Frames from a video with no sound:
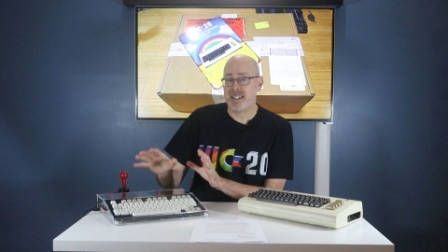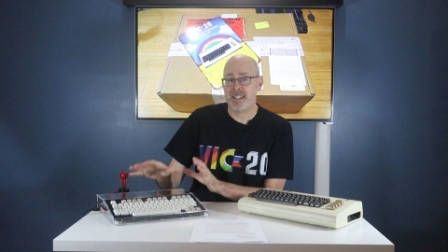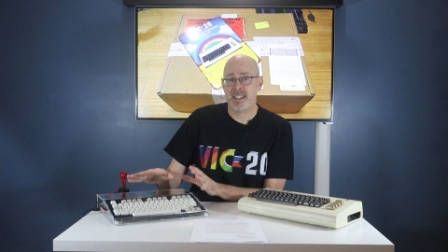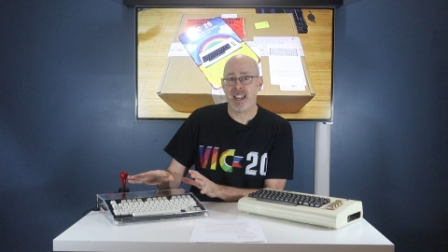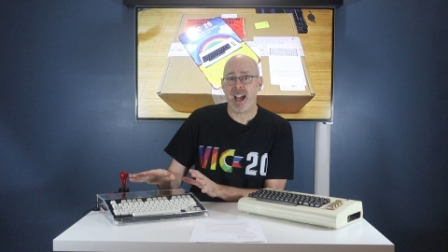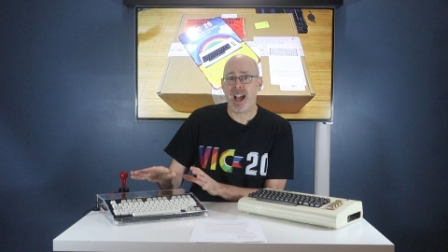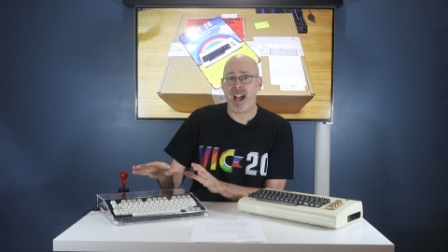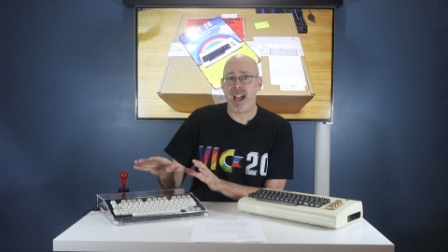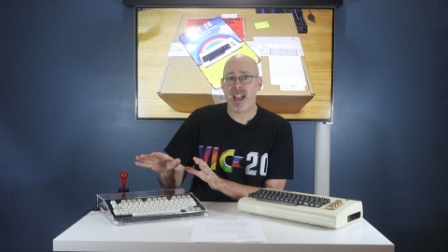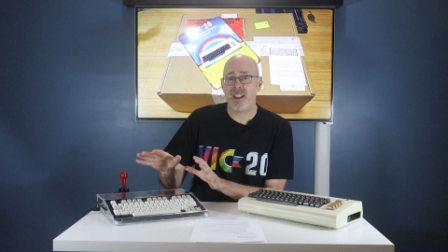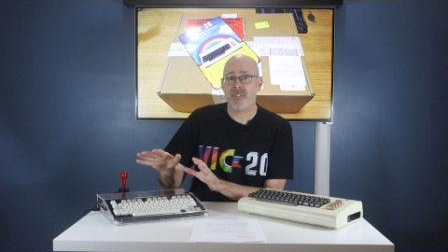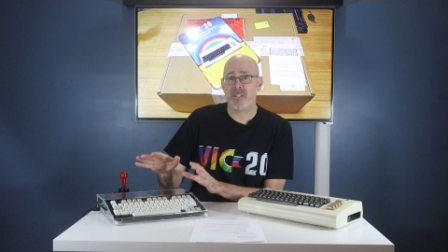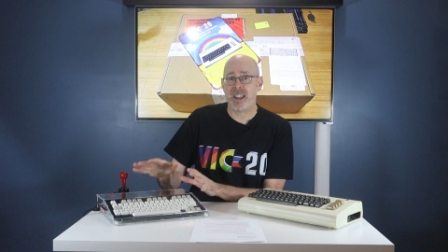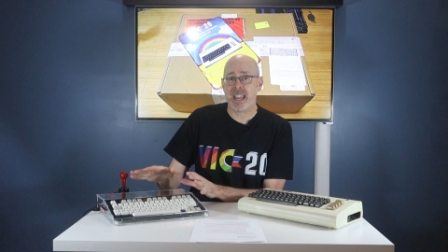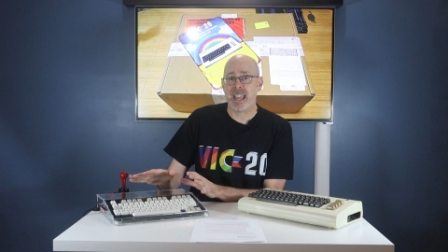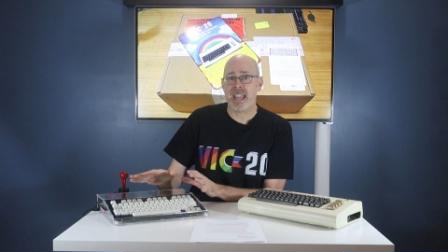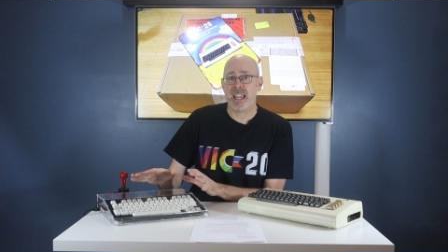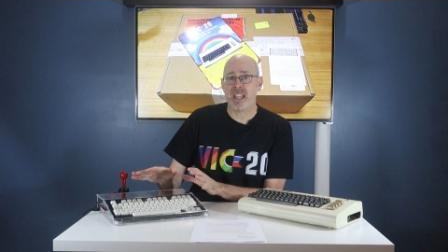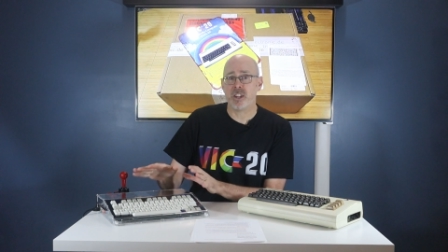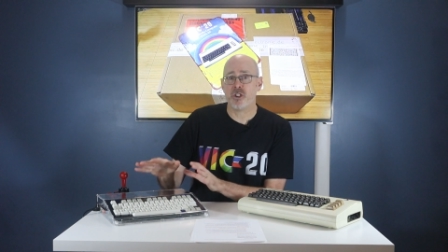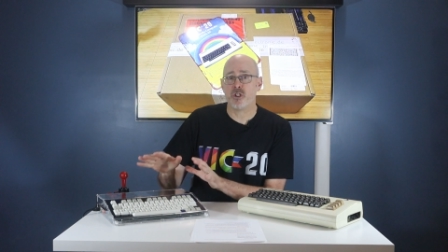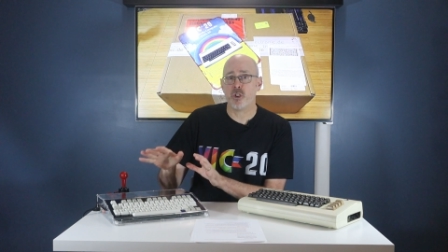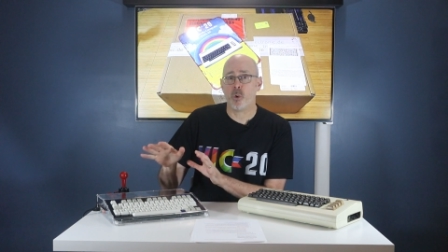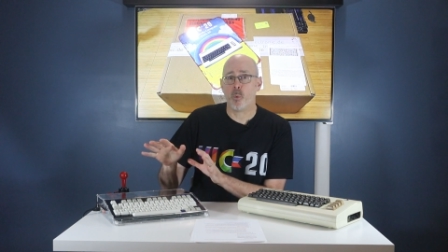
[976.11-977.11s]
to
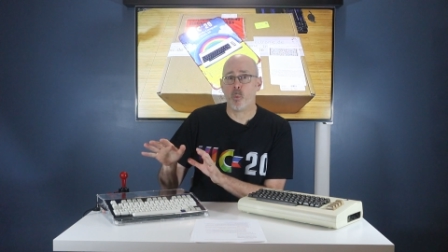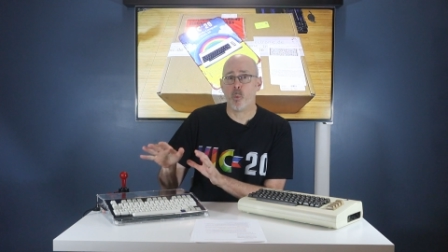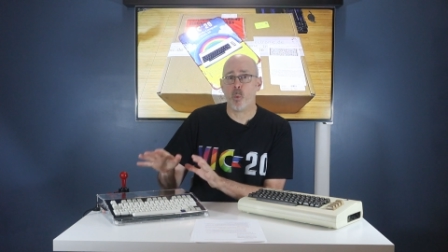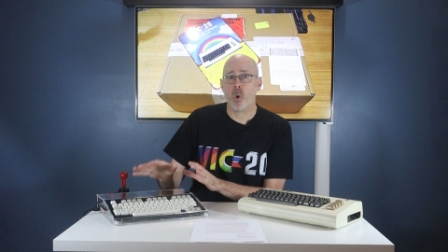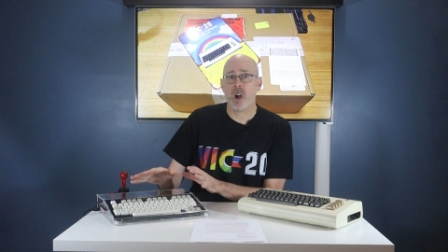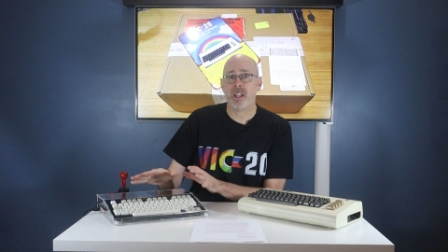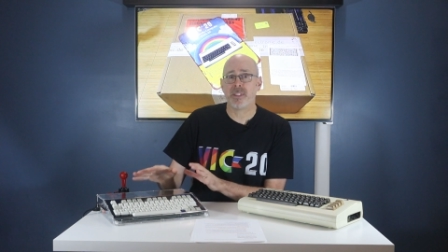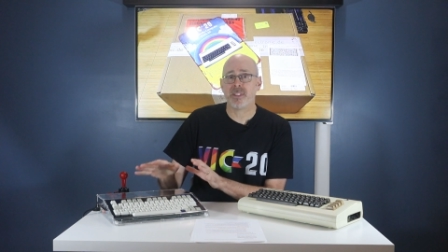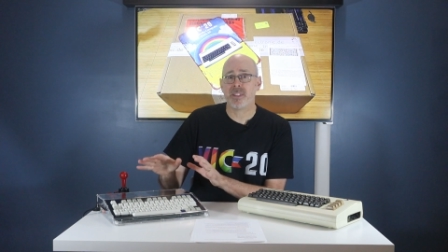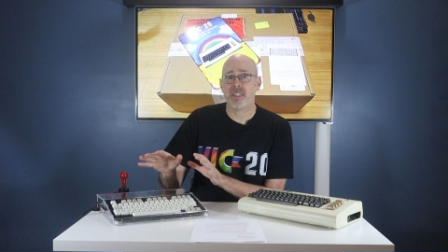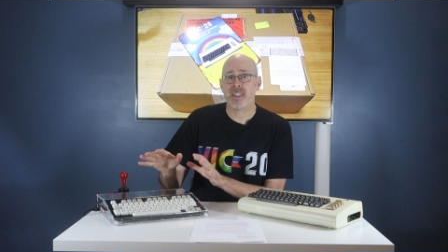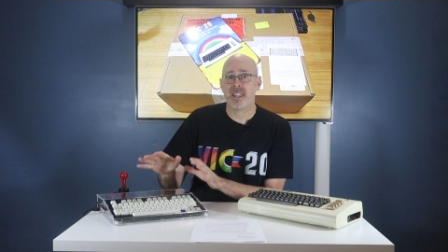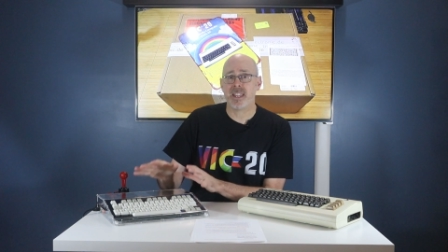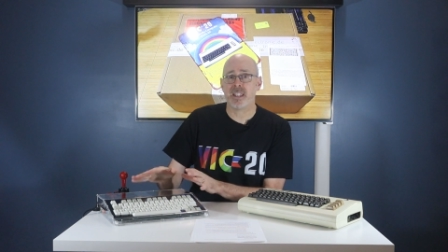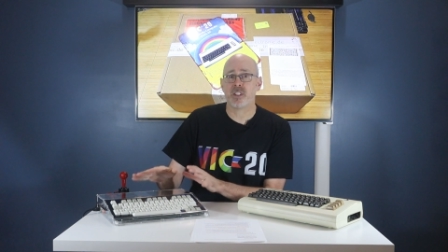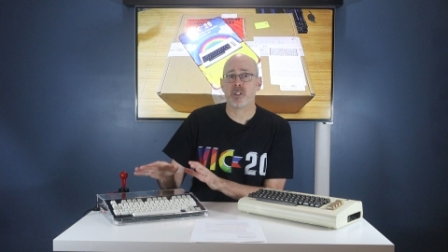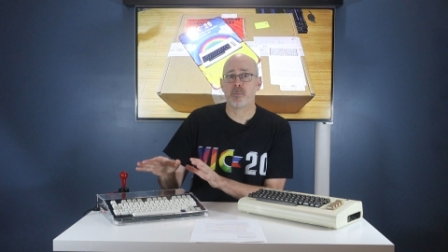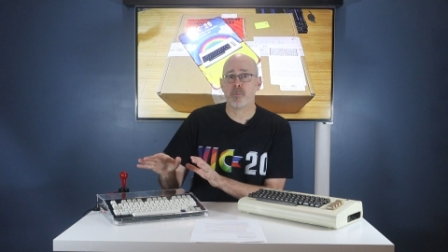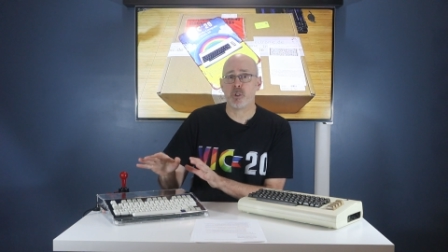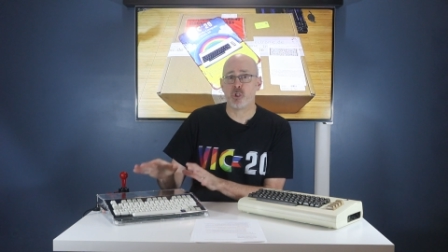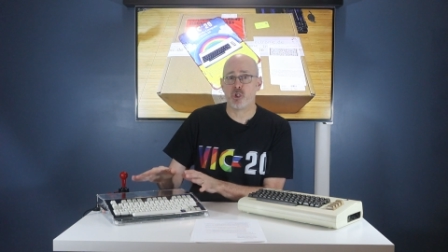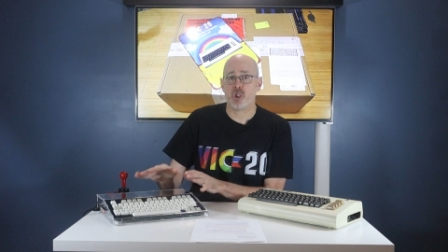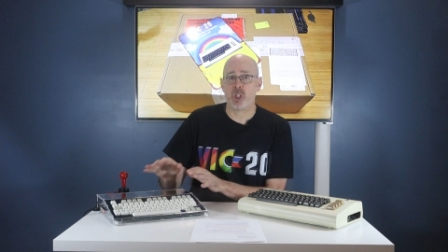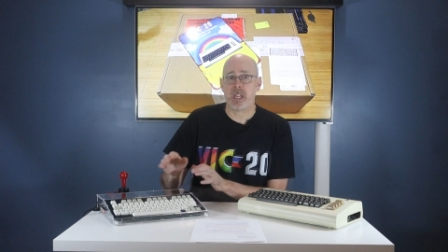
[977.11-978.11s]
dive into what
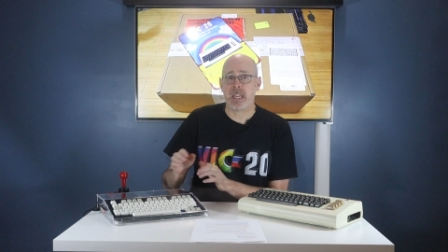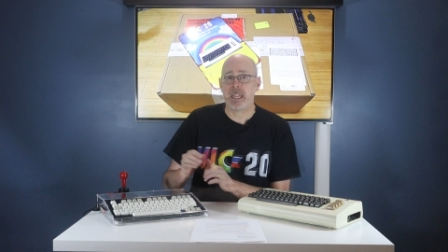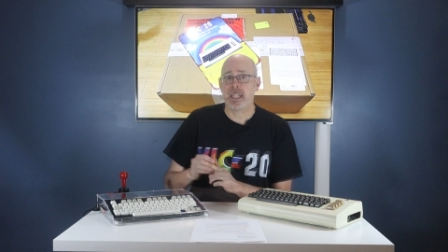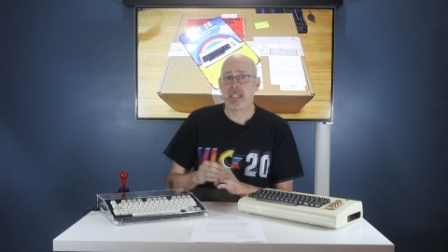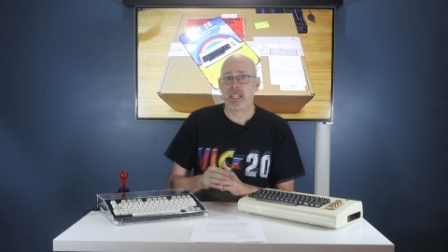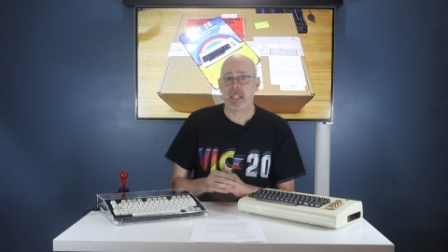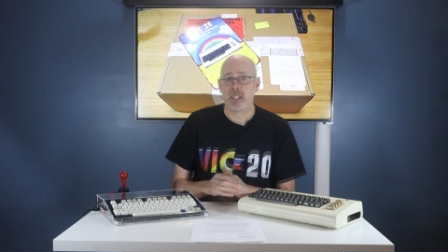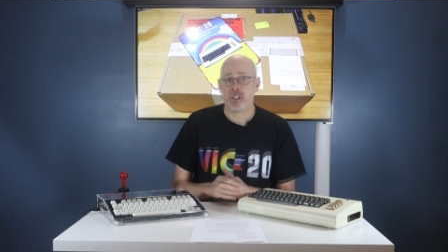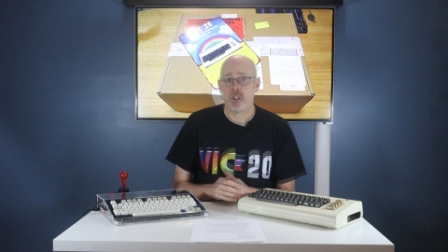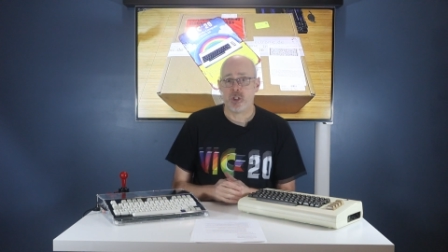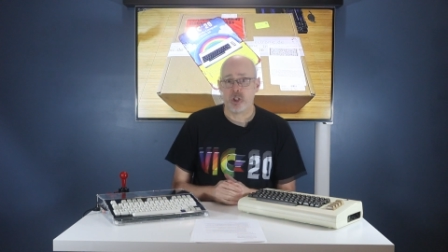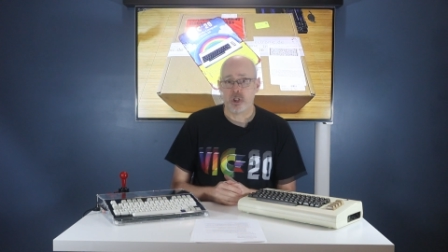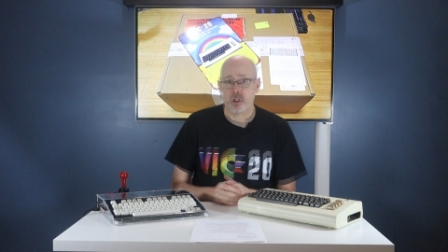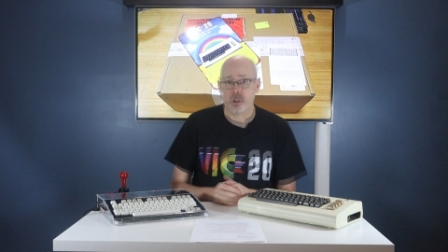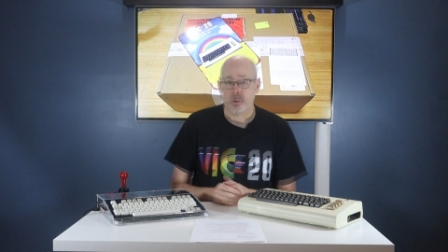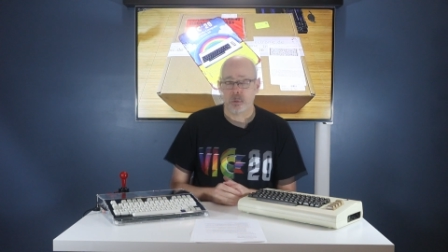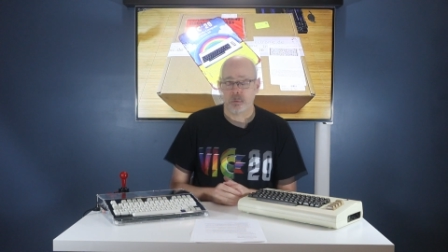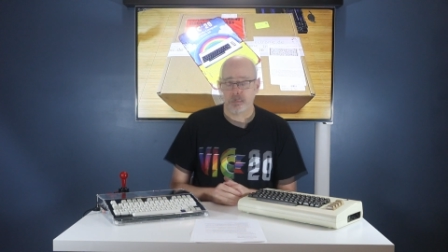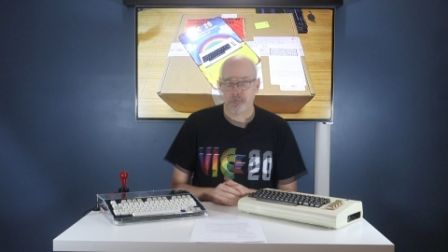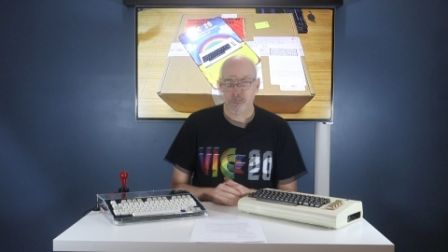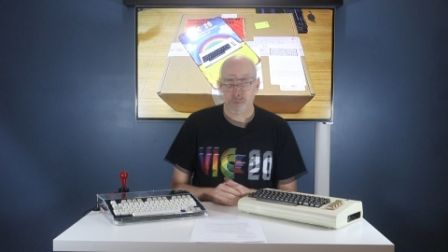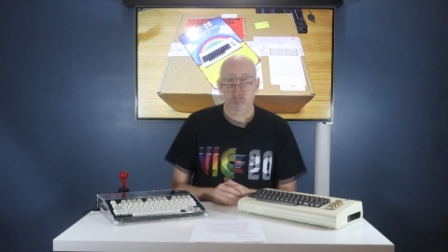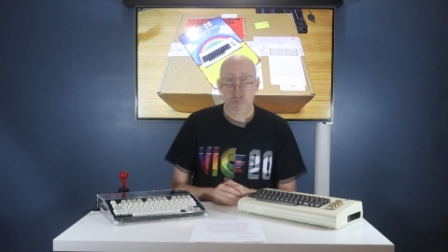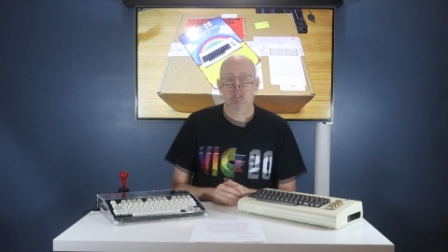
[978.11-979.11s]
this machine can
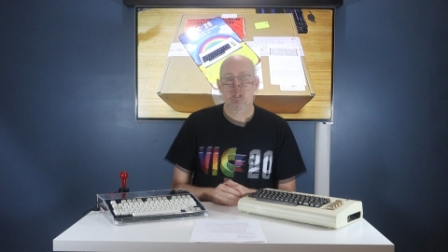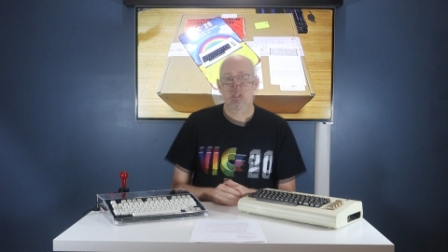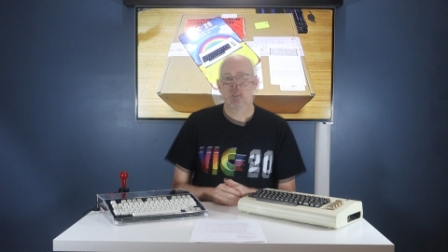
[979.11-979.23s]
do.